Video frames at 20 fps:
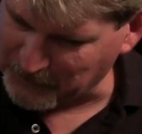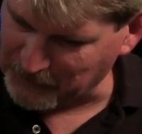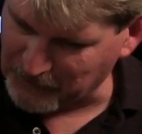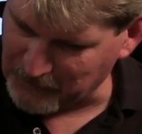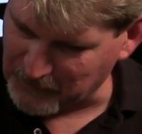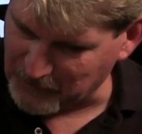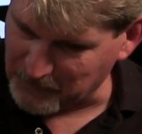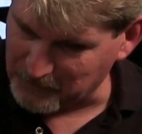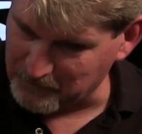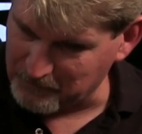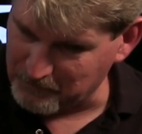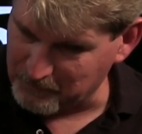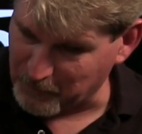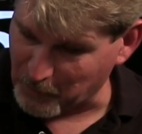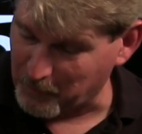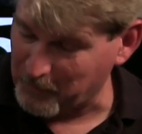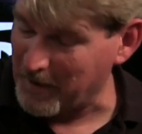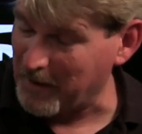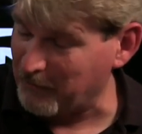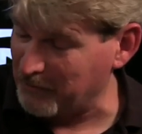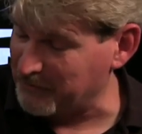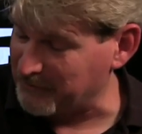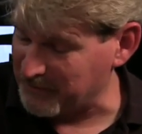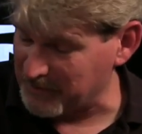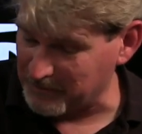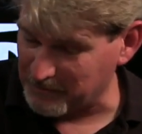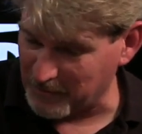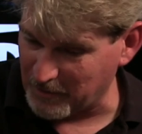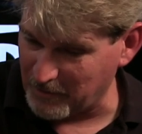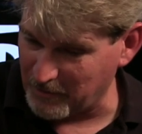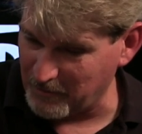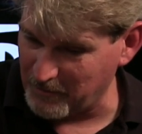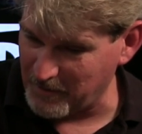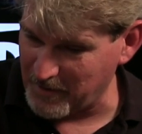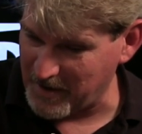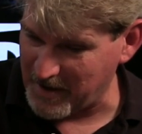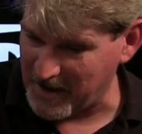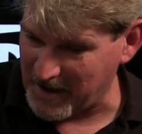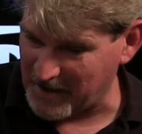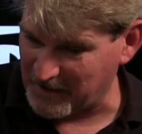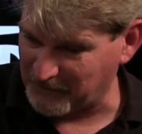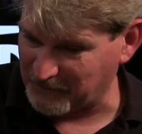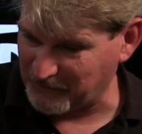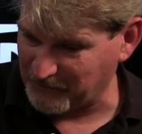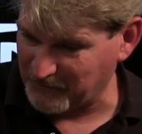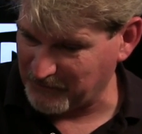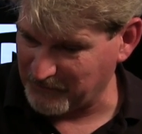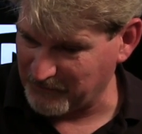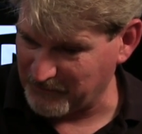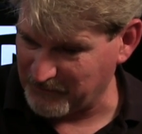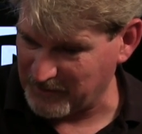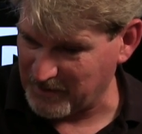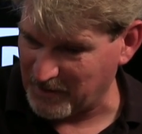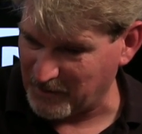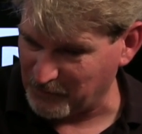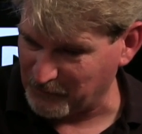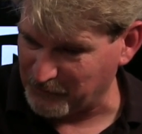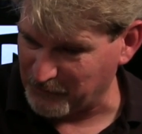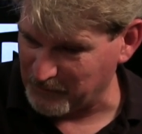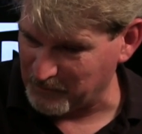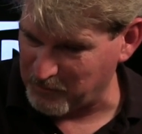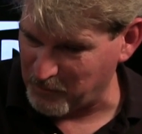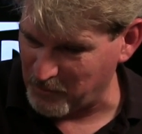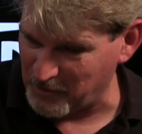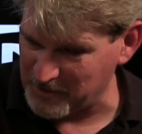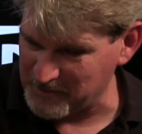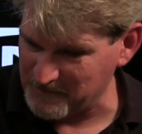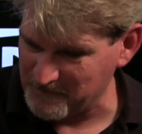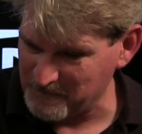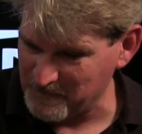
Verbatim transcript: your propellant depot at the L two point.